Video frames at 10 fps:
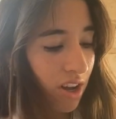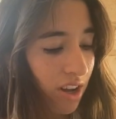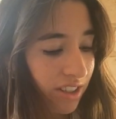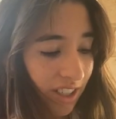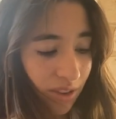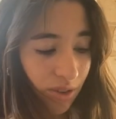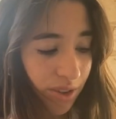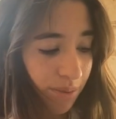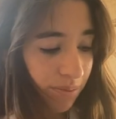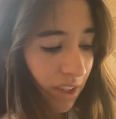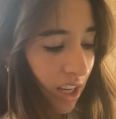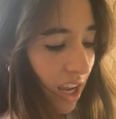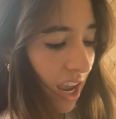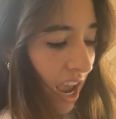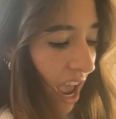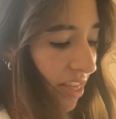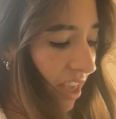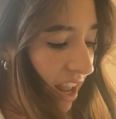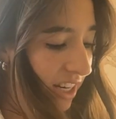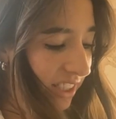signals.
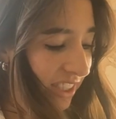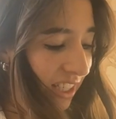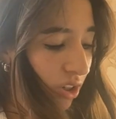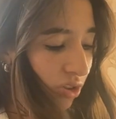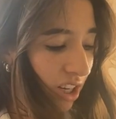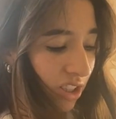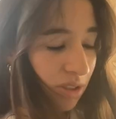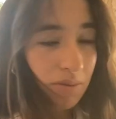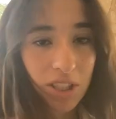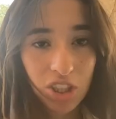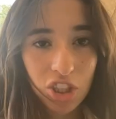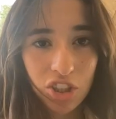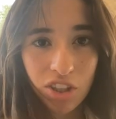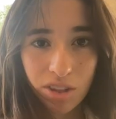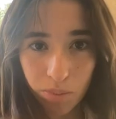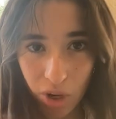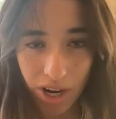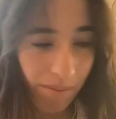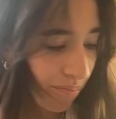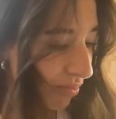And then signal transmissions to the
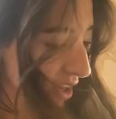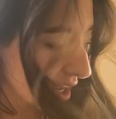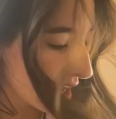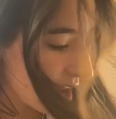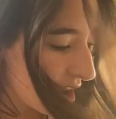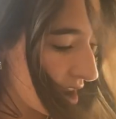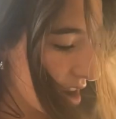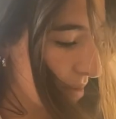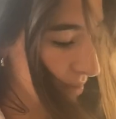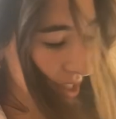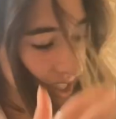brain. The